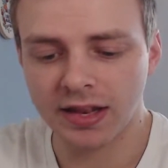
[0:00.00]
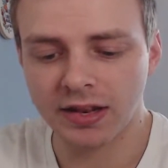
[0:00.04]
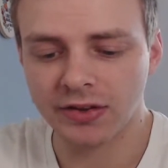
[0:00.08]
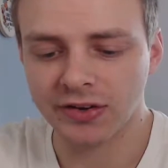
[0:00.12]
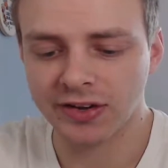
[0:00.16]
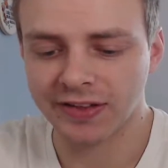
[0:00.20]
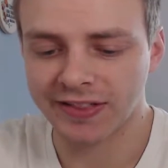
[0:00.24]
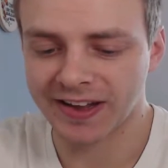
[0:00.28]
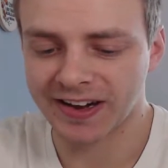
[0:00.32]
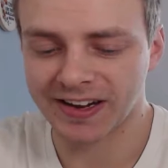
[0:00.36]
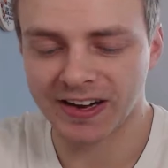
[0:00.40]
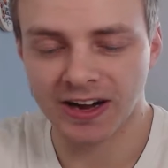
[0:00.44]

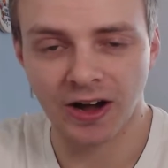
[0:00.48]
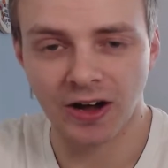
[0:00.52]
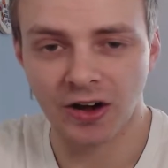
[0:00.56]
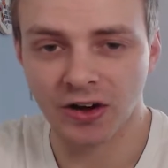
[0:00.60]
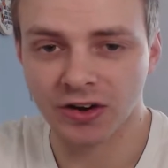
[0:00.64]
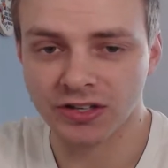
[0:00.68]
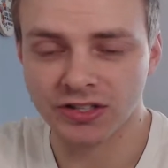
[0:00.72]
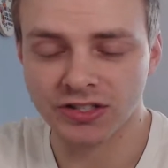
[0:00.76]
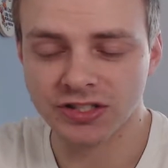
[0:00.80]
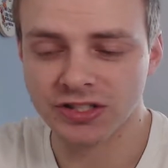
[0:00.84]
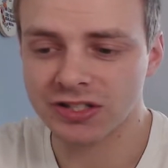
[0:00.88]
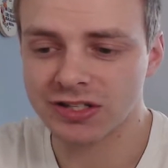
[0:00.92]
look at that
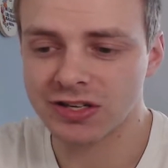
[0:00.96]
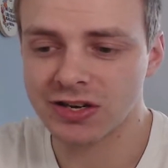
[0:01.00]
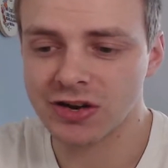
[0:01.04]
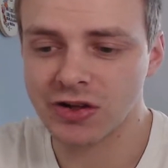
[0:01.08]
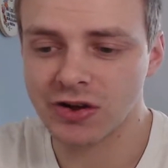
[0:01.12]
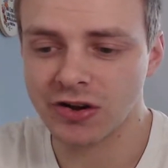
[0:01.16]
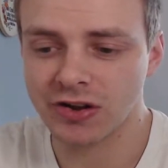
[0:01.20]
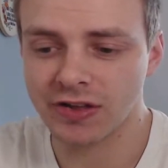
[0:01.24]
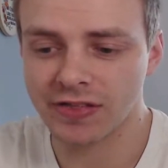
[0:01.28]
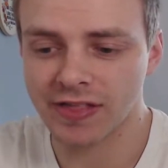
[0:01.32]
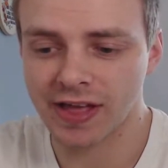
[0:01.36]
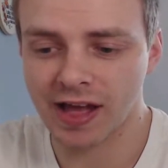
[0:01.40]
card. Just
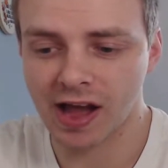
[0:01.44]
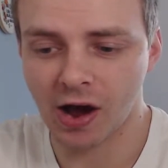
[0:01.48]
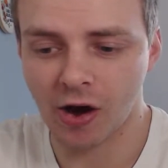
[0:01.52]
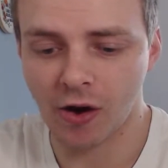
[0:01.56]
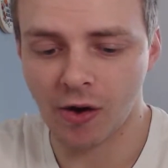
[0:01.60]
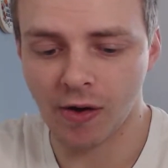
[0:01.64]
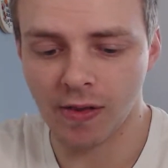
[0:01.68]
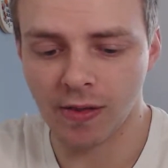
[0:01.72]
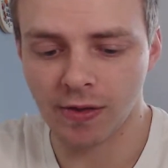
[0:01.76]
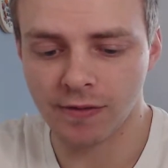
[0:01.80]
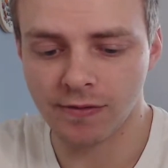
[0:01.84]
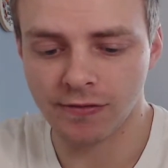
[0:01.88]
look at that
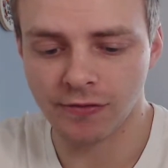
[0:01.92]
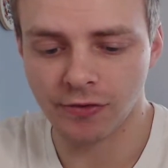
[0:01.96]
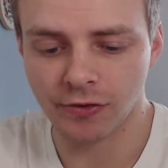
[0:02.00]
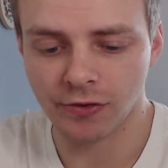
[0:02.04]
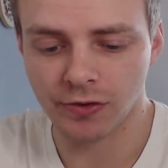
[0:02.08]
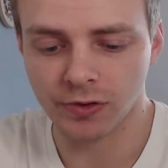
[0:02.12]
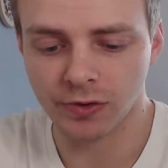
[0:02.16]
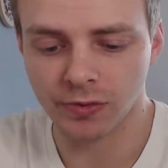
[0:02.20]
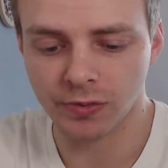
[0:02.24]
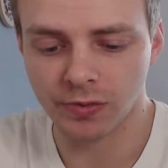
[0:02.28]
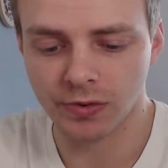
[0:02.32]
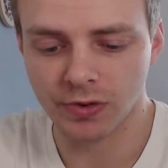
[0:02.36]
hollow
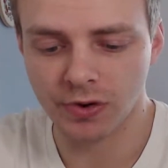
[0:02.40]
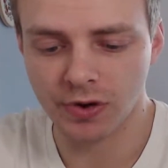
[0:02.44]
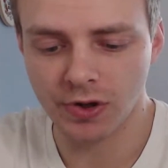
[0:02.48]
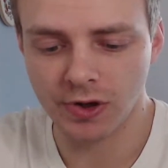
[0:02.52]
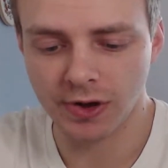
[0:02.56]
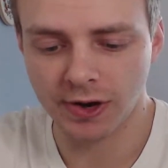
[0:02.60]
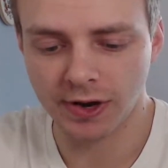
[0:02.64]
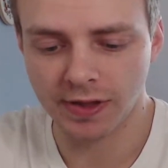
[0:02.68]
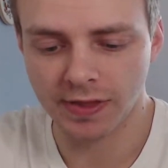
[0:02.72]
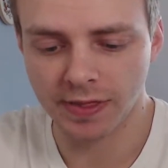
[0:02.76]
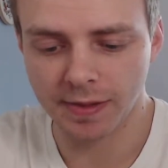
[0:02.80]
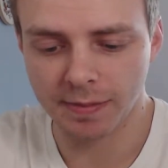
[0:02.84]
foil,
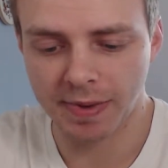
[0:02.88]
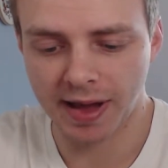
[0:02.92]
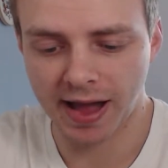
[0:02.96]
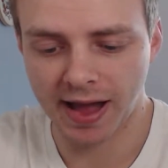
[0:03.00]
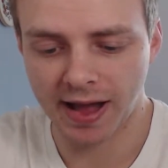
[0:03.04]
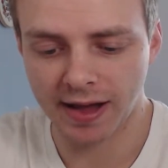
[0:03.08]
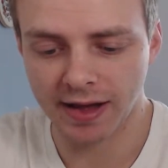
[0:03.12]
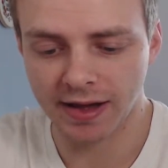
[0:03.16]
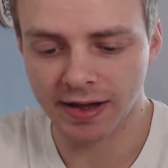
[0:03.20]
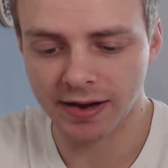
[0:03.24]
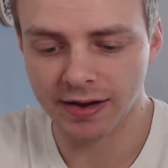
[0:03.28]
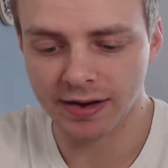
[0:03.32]
look at the
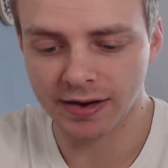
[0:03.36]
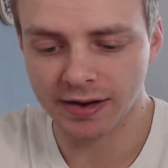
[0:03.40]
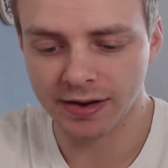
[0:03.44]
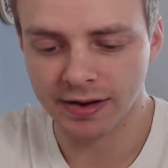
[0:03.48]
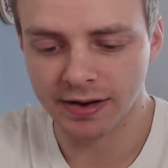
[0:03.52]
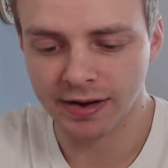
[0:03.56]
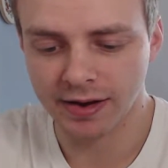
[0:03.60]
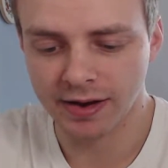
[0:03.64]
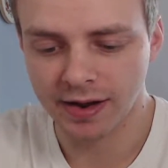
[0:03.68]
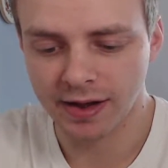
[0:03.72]
pattern.